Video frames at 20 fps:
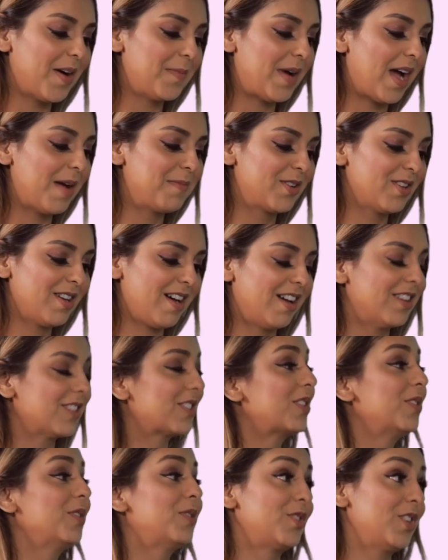um, I'm going to
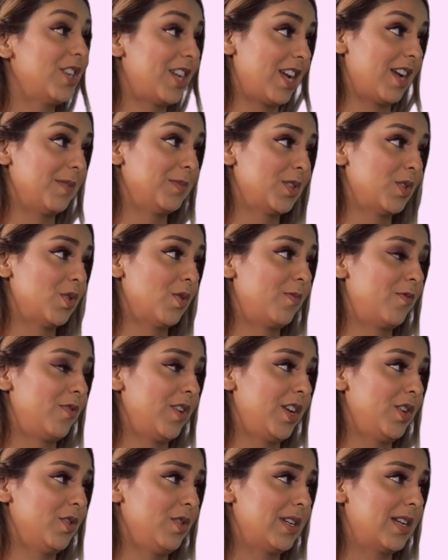ask you three games, and
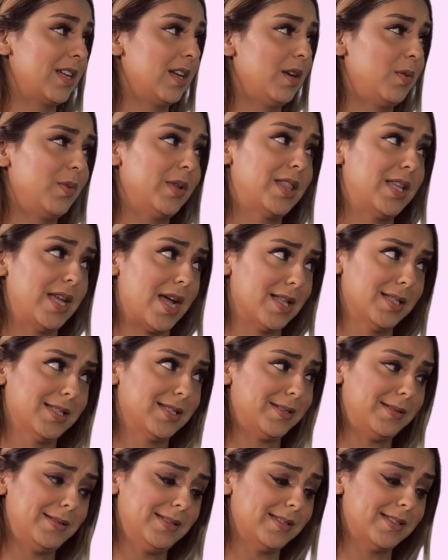hopefully you'll kill it with the
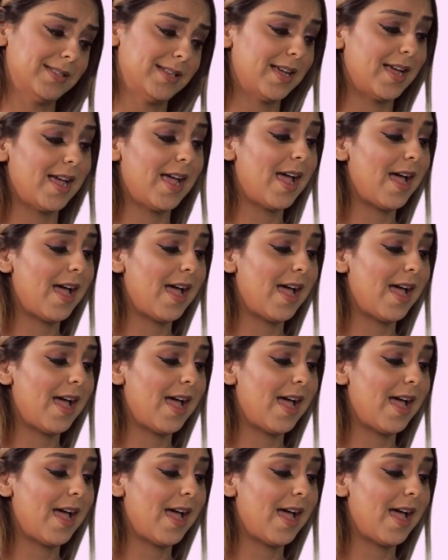answers. Okay.